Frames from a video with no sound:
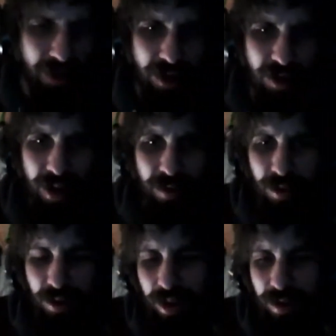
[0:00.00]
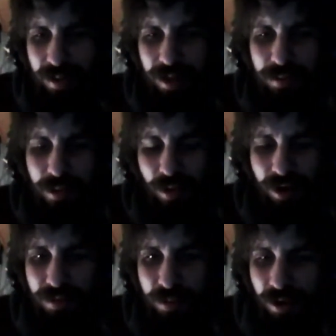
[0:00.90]
all right, well, even the
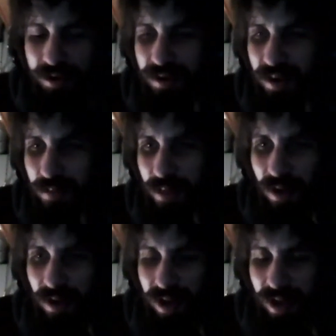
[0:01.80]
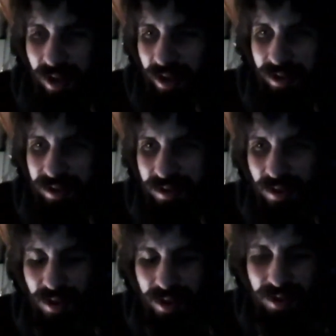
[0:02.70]
poorest person in America is
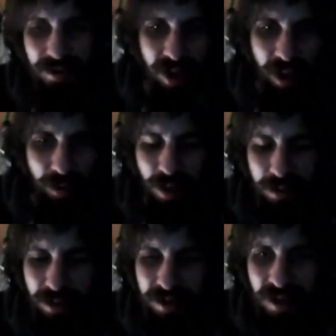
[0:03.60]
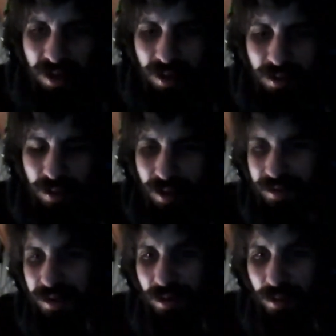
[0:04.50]
still in the top 1% of
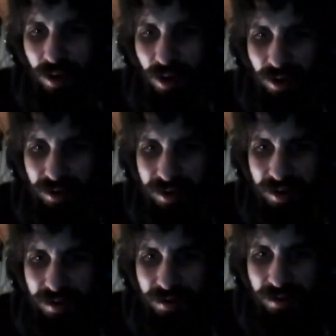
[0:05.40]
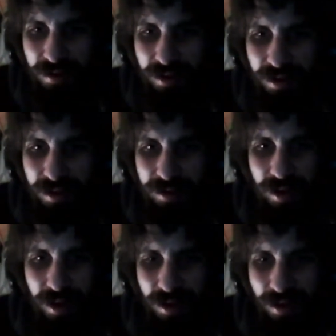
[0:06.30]
wealth in the world.
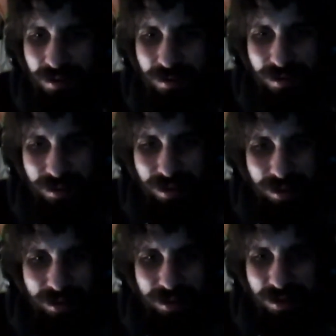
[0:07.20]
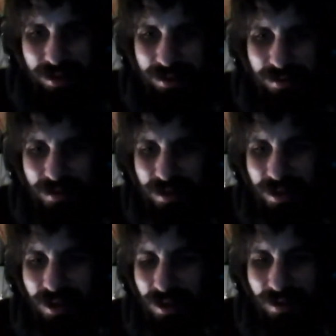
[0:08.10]
So
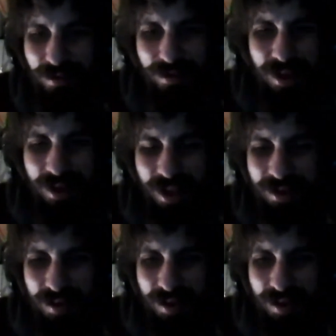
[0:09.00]
that's